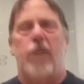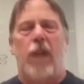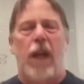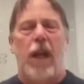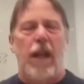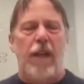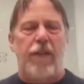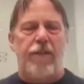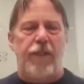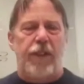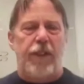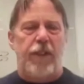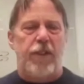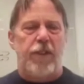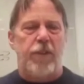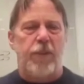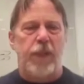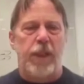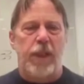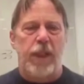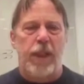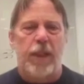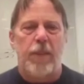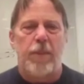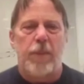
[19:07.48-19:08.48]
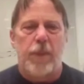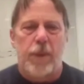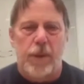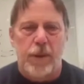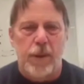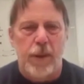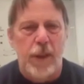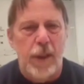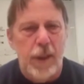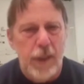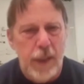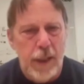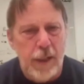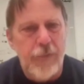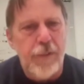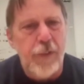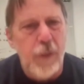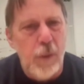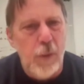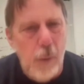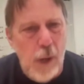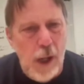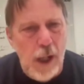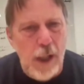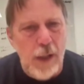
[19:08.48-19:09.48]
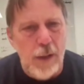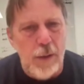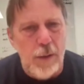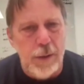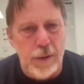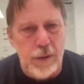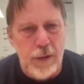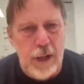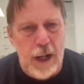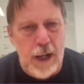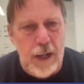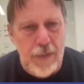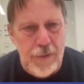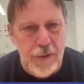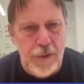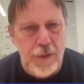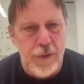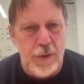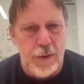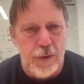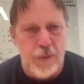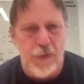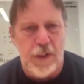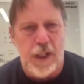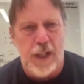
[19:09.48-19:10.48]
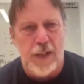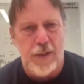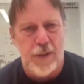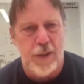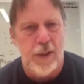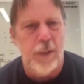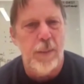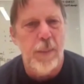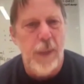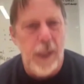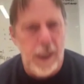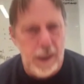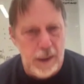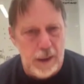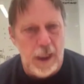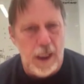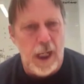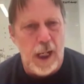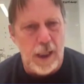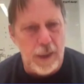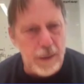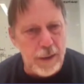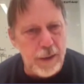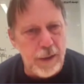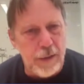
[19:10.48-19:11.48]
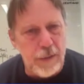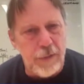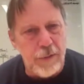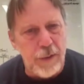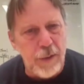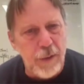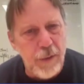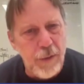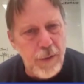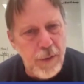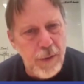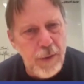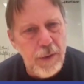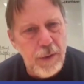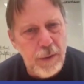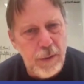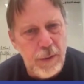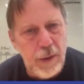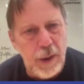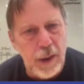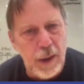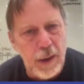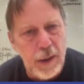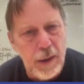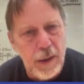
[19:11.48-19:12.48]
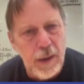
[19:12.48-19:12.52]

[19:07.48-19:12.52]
graphics, like for a while when graphics was faster, it made a lot of difference, right?